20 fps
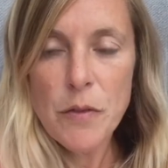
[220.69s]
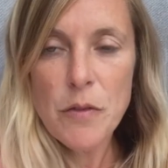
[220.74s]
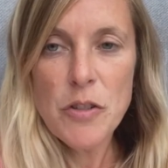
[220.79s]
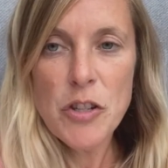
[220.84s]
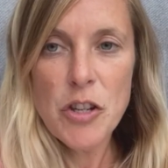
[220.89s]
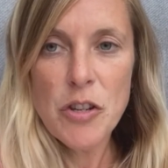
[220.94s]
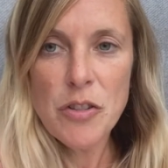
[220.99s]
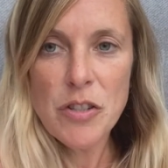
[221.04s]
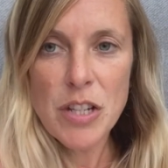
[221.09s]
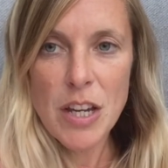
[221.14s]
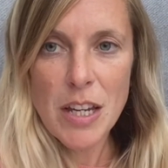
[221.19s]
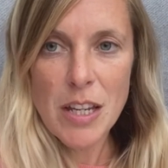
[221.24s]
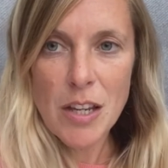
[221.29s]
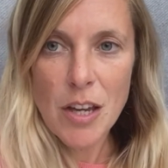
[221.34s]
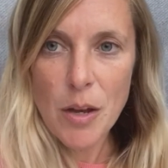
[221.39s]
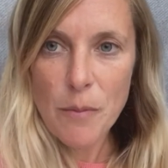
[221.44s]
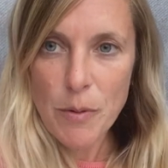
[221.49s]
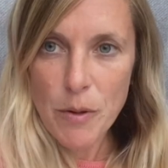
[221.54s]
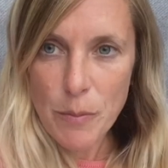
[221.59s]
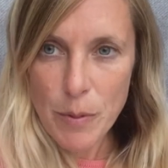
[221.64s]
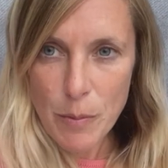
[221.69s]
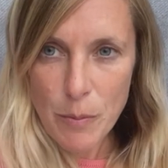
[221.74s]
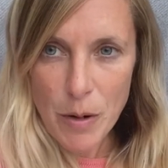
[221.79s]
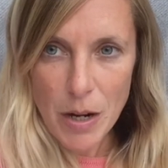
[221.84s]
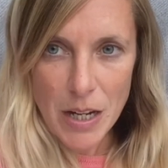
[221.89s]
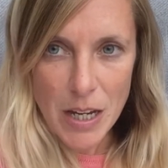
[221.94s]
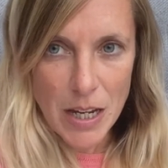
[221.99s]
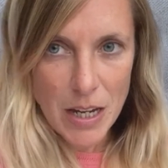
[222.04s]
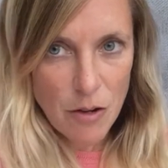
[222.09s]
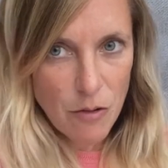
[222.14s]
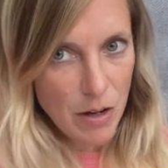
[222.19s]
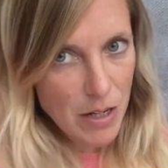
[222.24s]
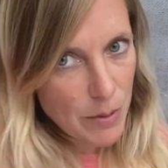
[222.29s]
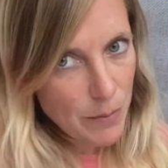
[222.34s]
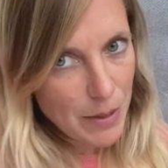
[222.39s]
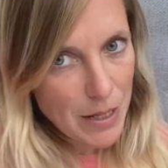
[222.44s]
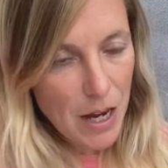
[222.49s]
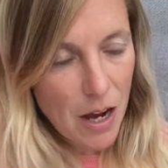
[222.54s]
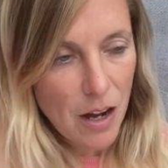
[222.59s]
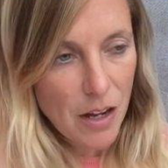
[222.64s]
news, Jacob. You've been working
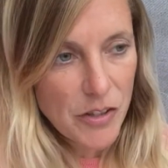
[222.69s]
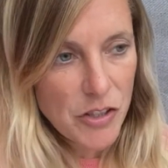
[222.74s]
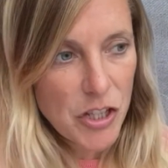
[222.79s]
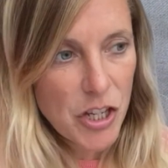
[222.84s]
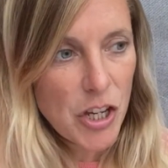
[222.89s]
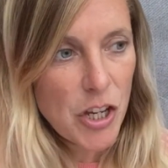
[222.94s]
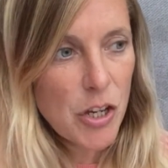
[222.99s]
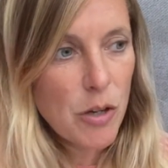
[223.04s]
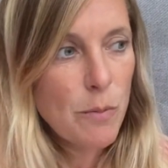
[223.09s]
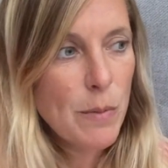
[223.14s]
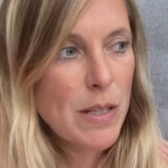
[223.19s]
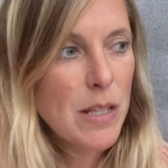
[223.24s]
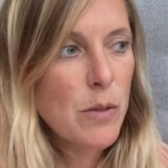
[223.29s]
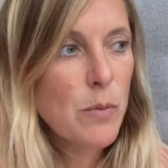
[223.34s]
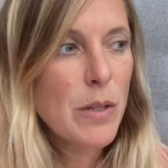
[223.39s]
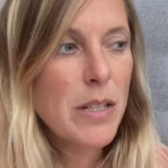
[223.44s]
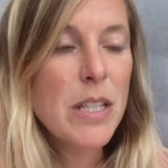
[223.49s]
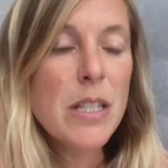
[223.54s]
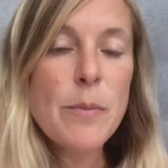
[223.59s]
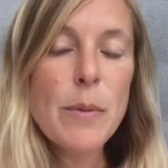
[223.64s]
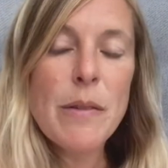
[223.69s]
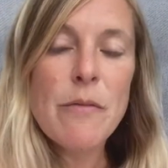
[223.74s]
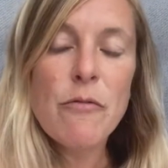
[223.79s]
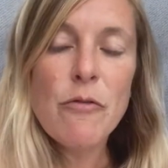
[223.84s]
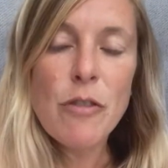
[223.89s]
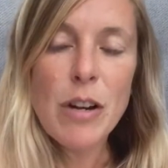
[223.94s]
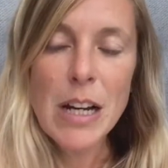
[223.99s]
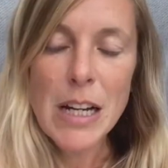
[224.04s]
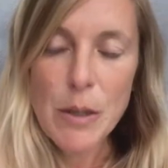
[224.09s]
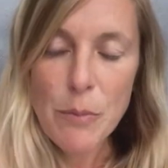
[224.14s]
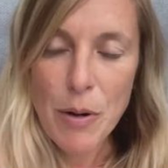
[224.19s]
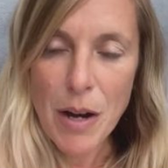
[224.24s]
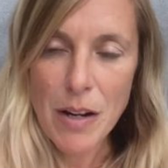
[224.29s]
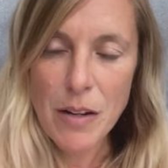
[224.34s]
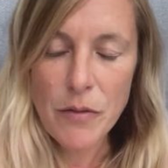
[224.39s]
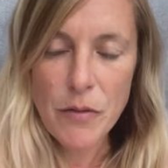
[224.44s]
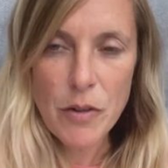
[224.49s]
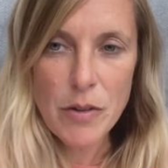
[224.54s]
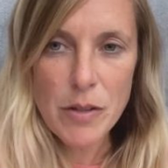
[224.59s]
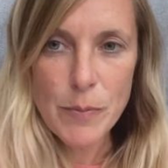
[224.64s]
incredibly hard too. Mrs. Winter's been really proud
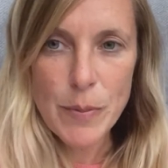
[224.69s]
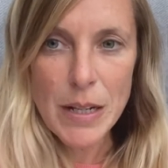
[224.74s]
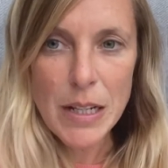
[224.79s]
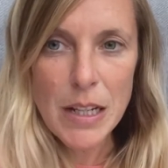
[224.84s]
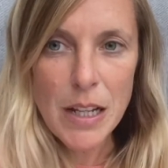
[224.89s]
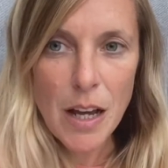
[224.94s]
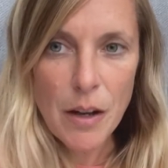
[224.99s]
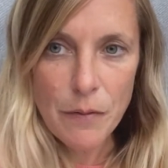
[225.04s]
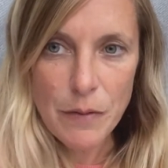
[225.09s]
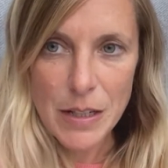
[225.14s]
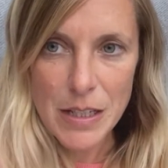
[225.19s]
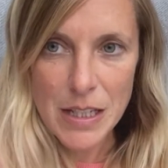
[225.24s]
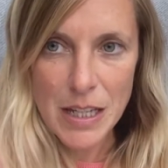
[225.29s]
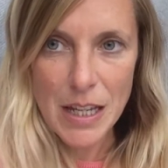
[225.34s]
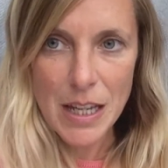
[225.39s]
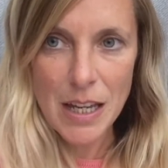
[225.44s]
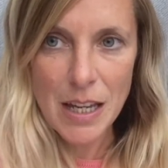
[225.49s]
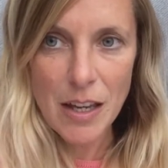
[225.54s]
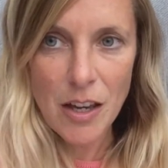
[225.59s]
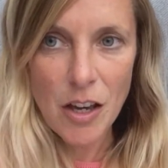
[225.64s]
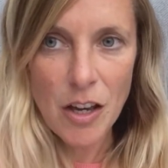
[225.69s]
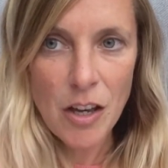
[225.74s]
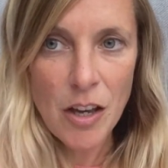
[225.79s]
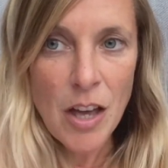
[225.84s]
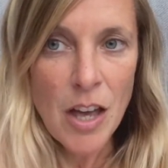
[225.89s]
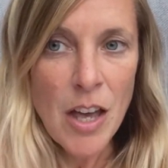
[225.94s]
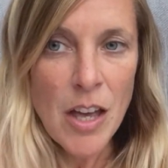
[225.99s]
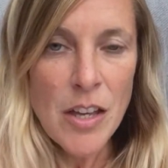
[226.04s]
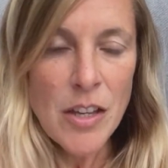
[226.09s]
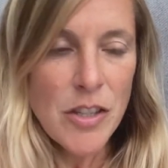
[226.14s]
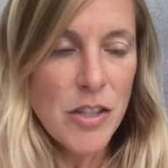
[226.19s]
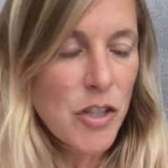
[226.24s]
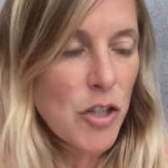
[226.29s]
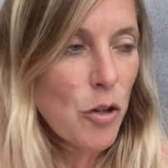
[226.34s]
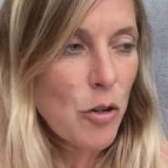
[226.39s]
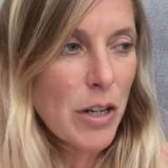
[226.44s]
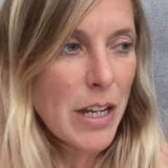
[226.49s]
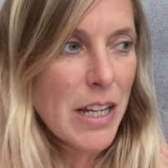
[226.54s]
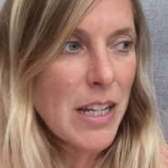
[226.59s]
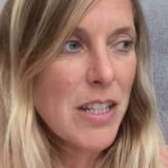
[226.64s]
of you. It's been lovely to hear her
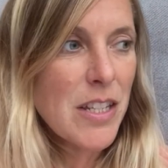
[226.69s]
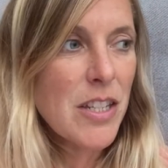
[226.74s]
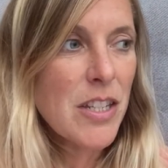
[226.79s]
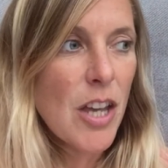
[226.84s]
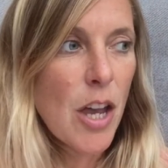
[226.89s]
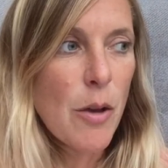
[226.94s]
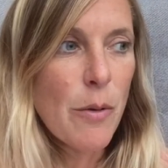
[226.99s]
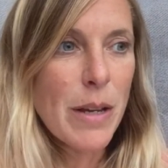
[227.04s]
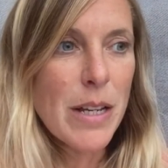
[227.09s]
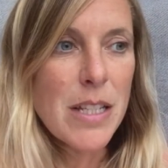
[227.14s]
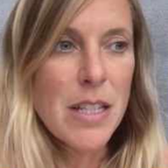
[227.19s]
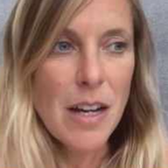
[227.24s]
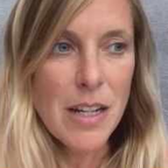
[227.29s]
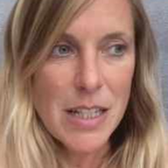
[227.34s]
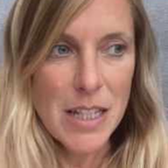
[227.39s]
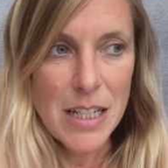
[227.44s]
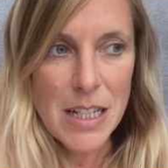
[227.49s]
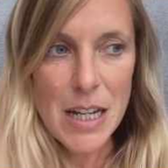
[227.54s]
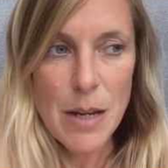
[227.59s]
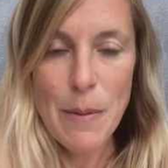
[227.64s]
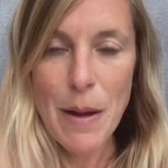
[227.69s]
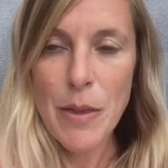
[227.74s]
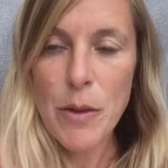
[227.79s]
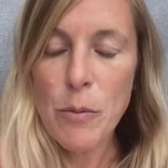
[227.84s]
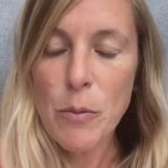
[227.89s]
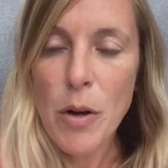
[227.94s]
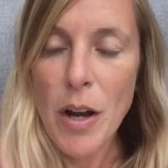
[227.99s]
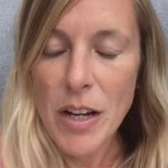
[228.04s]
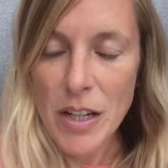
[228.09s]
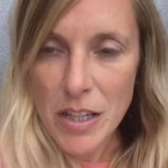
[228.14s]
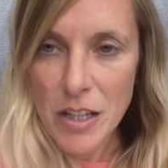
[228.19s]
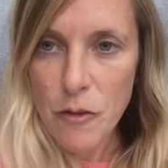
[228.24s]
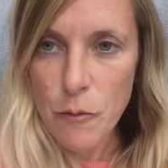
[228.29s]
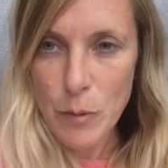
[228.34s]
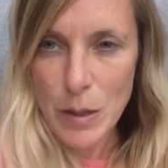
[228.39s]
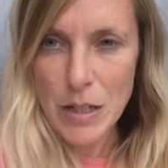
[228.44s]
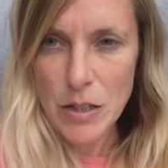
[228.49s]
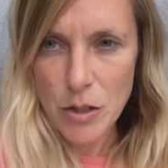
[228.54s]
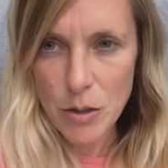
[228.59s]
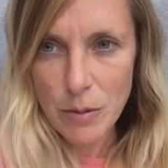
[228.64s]
talking so excitedly about the work you've
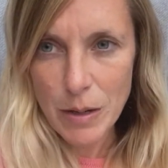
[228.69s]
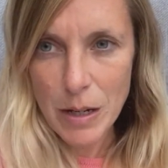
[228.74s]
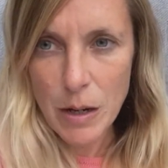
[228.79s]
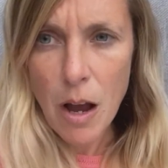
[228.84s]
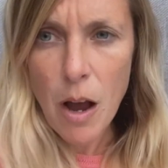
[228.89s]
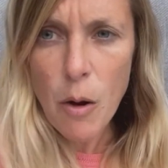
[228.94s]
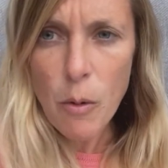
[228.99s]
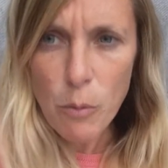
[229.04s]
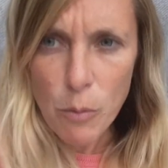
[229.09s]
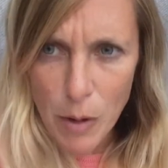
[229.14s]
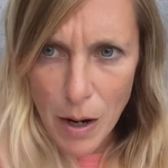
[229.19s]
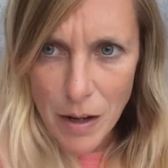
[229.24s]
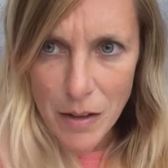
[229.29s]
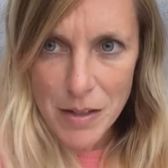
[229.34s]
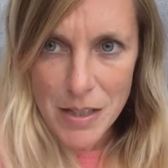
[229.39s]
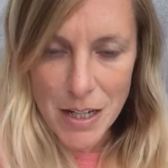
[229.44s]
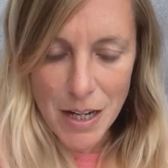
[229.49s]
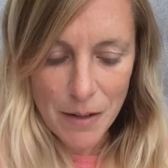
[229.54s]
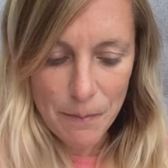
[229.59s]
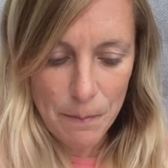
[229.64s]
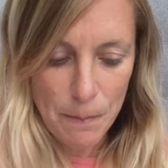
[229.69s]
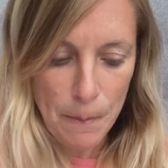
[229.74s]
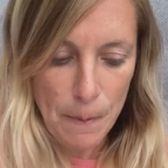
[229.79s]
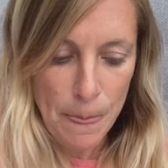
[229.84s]
been doing. Well done.